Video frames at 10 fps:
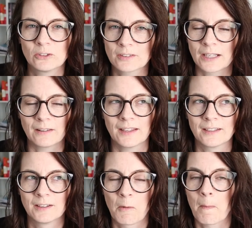just kind of
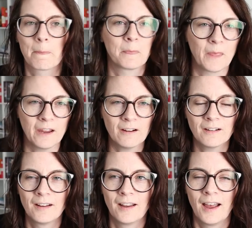like
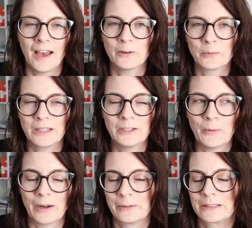there. I don't really
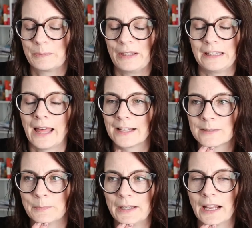know how to explain
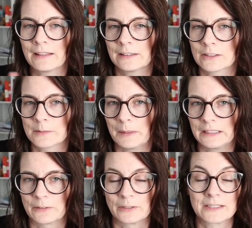that, but I think there's a big
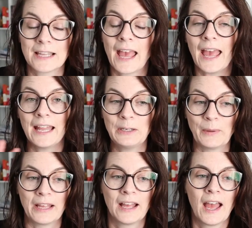difference.
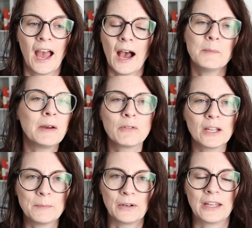Anyway, I've
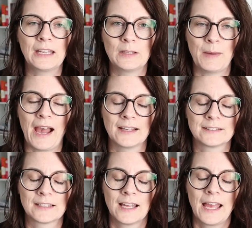thought about it in the
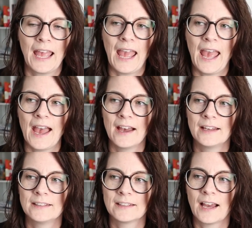past,
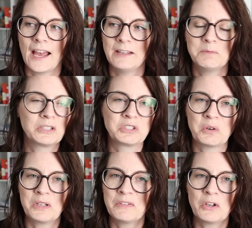and I
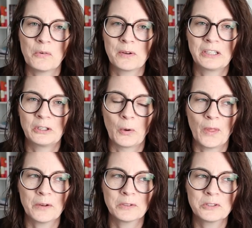don't even know if I'm going to go
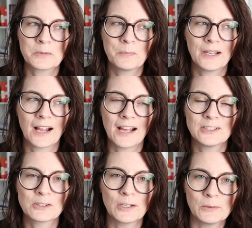that route, but I
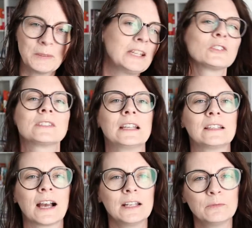just thought it would be interesting
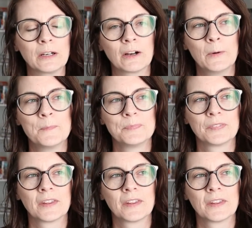to kind of figure out